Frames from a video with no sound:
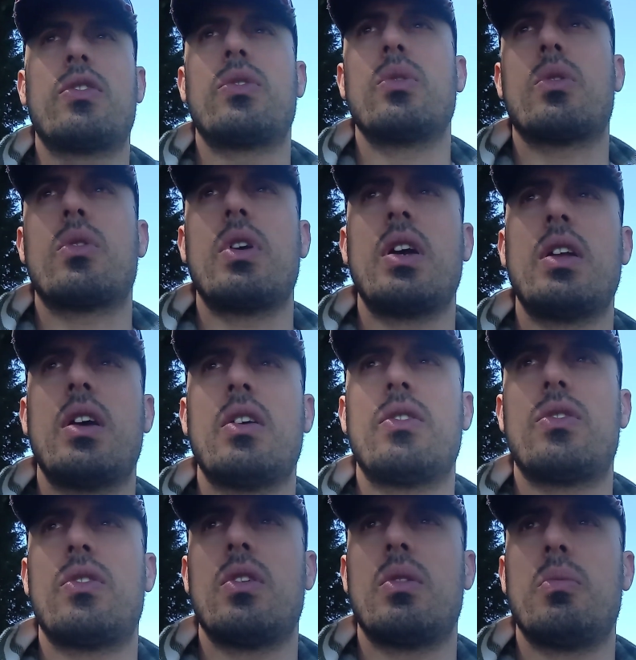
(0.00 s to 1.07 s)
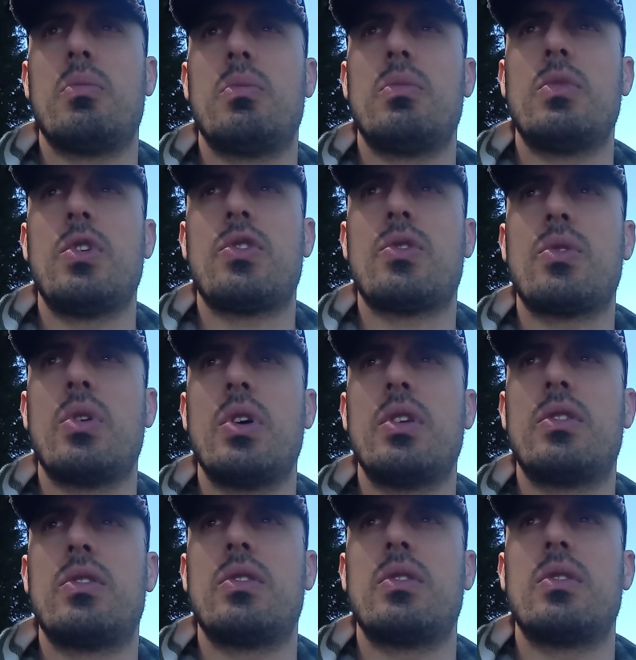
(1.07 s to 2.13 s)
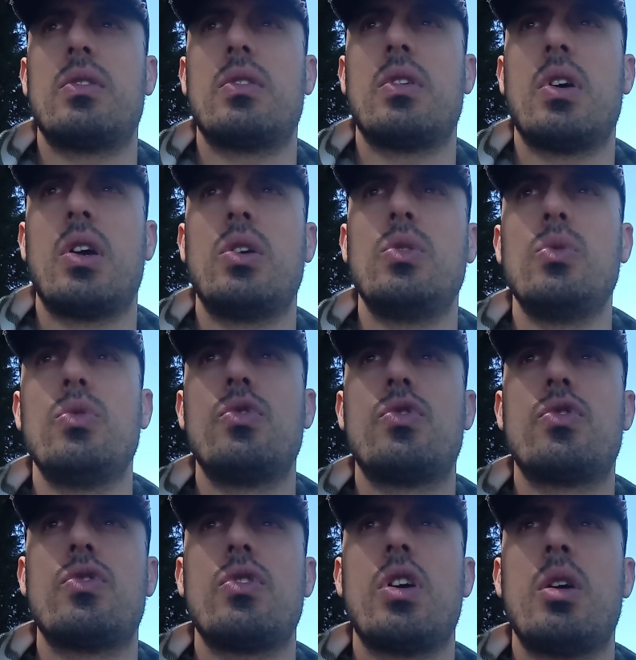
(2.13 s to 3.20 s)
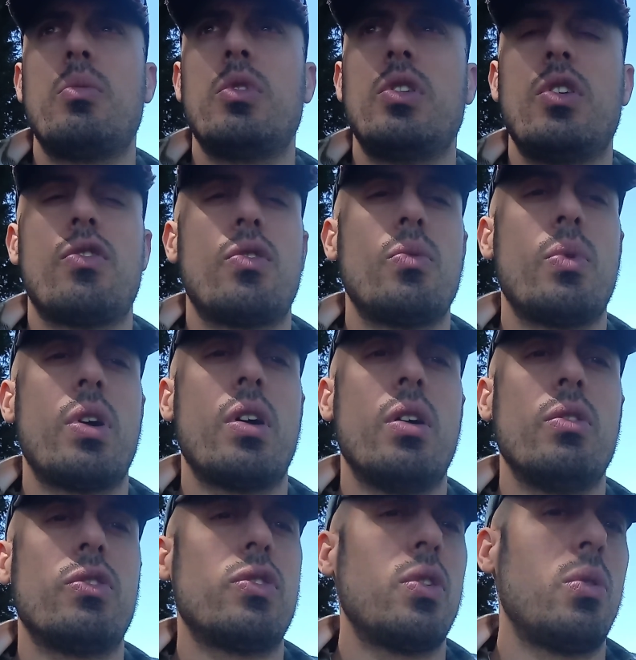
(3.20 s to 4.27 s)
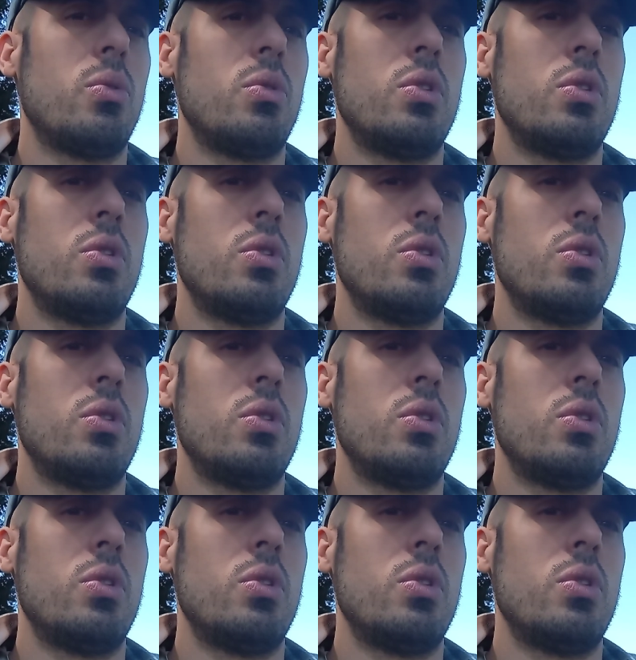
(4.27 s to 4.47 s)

Ukraine has destroyed a huge ammunition warehouse. So